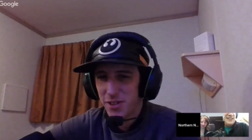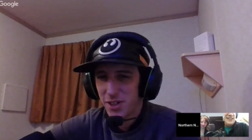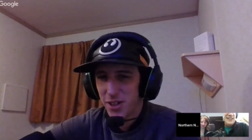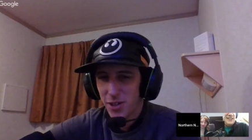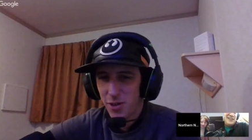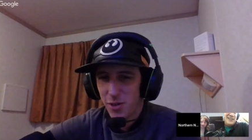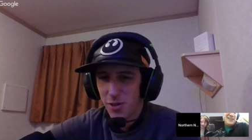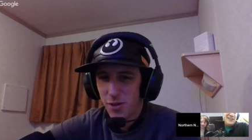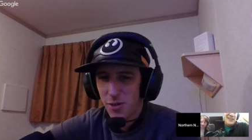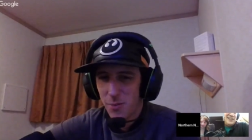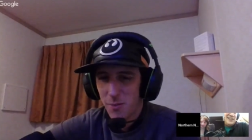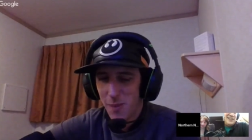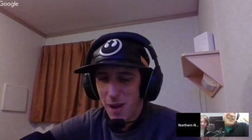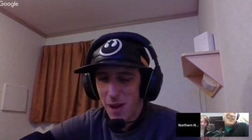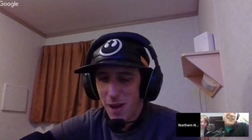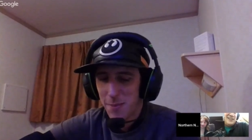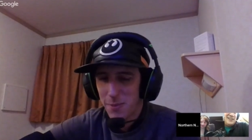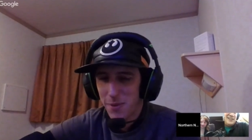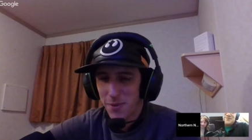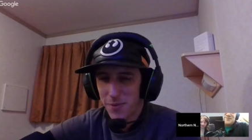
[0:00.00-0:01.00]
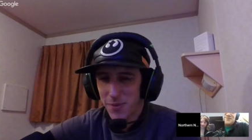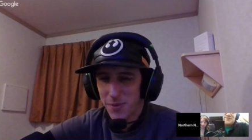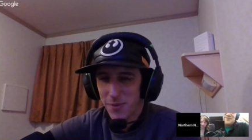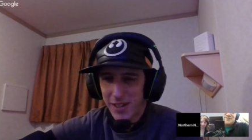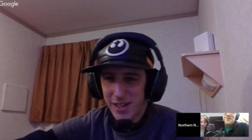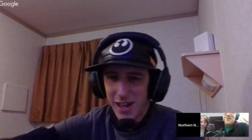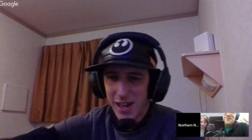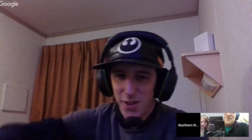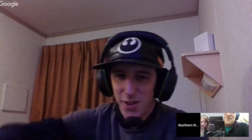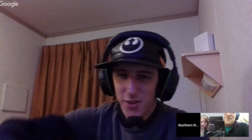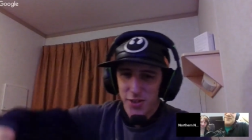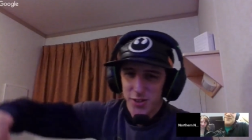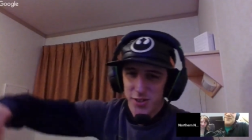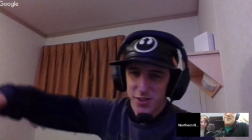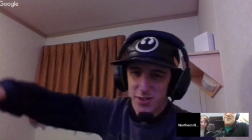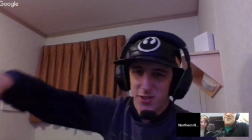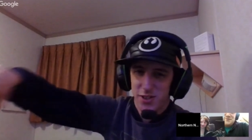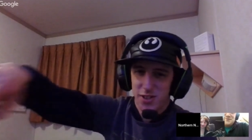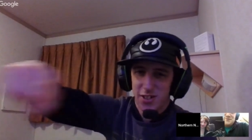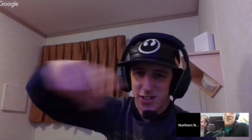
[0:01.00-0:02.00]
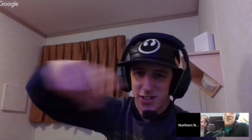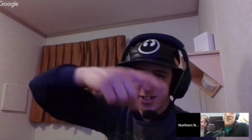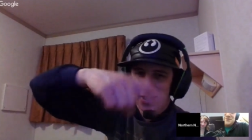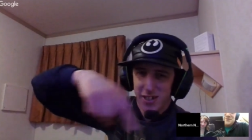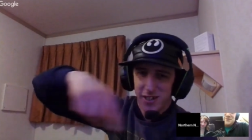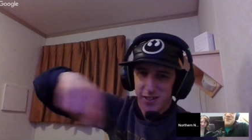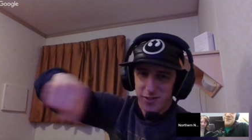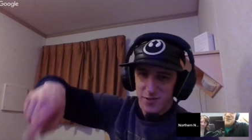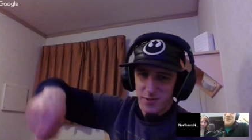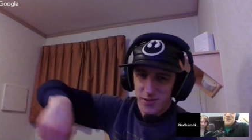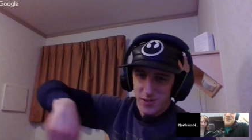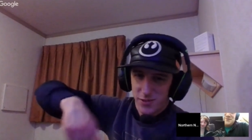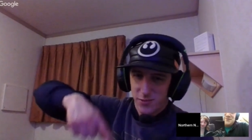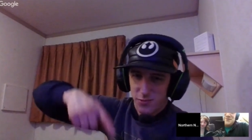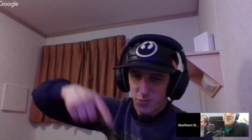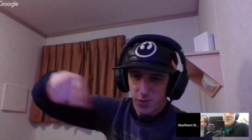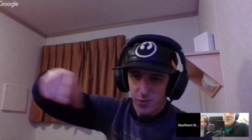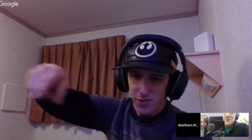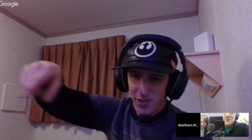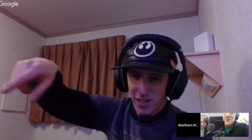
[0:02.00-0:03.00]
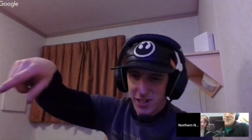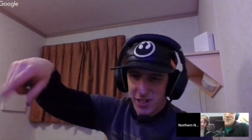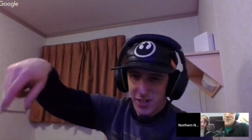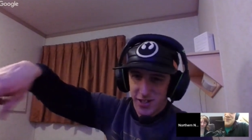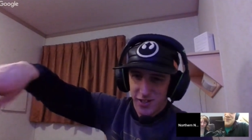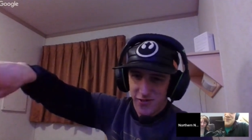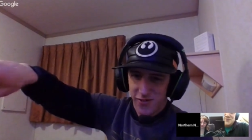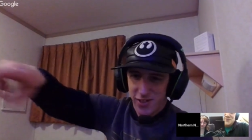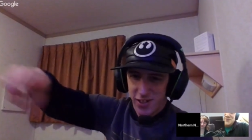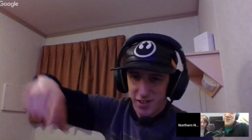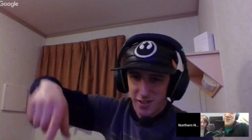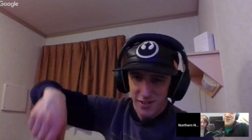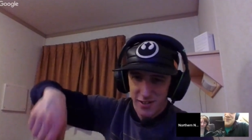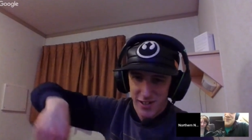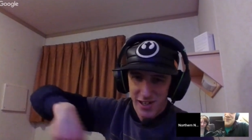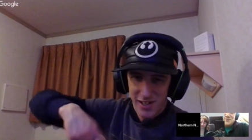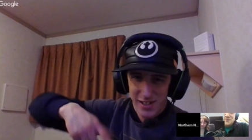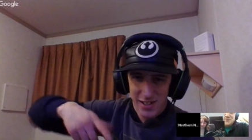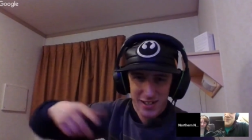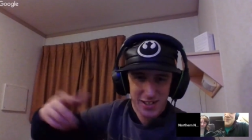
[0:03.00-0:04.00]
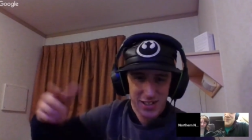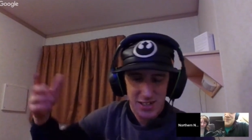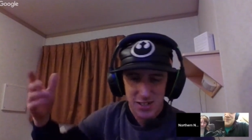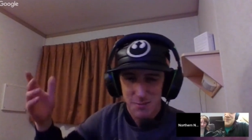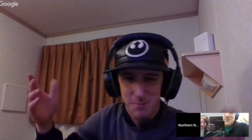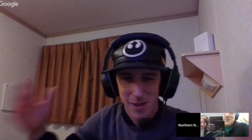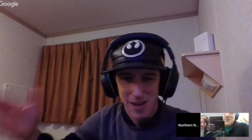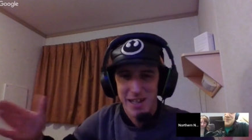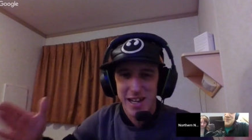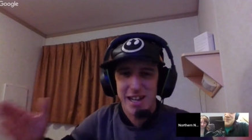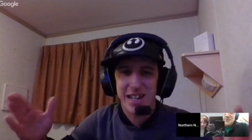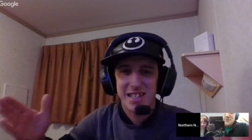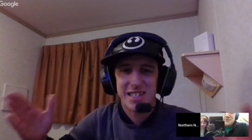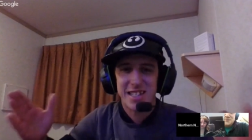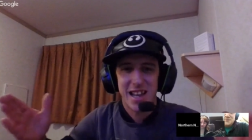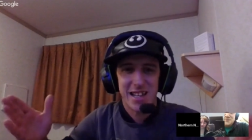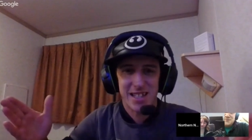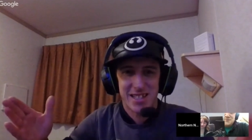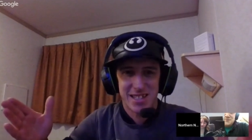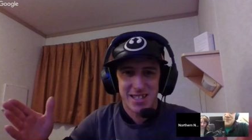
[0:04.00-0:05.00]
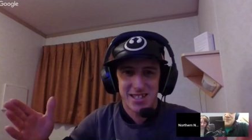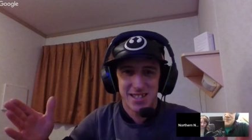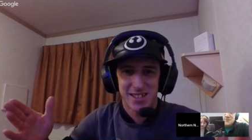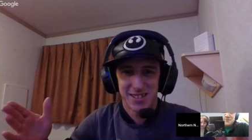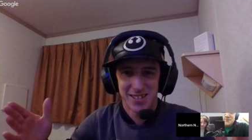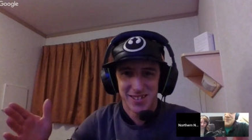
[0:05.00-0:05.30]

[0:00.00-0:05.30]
their whole map of like how the sun rotates in a figure 8 doesn't make any sense.